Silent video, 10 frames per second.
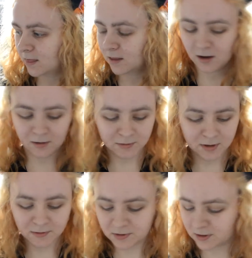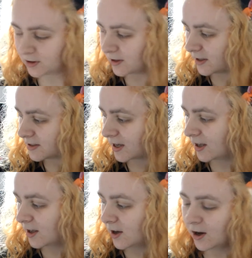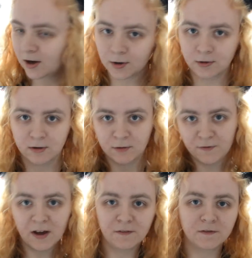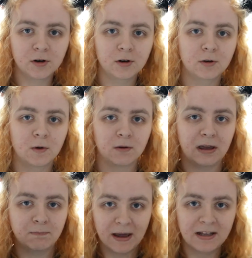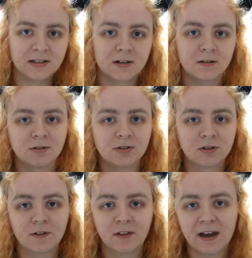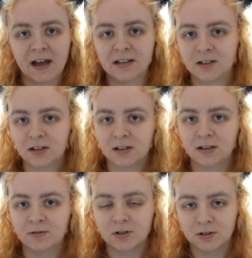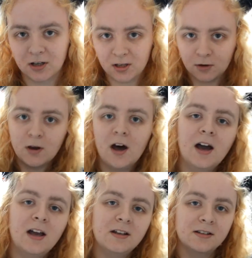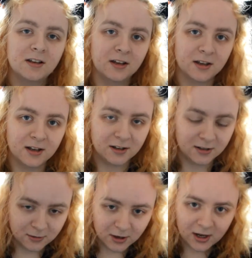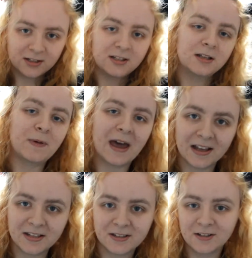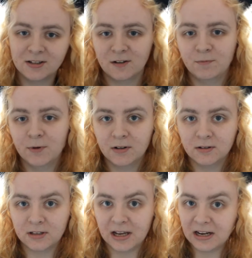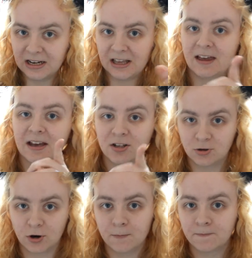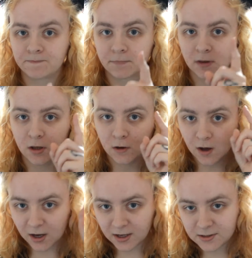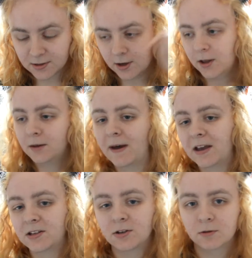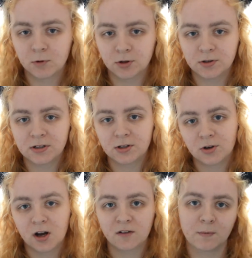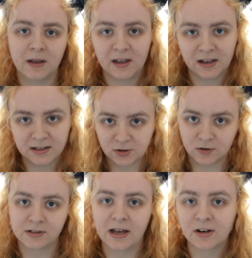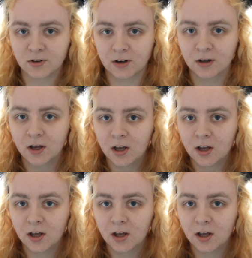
I, was gonna like say, oh, I will fight through, I'll get better and stuff like that, and then it was just like, you guys, you guys are the best and stuff, but technically that is true. You guys are the best, you're the ones that drive me, etc, etc.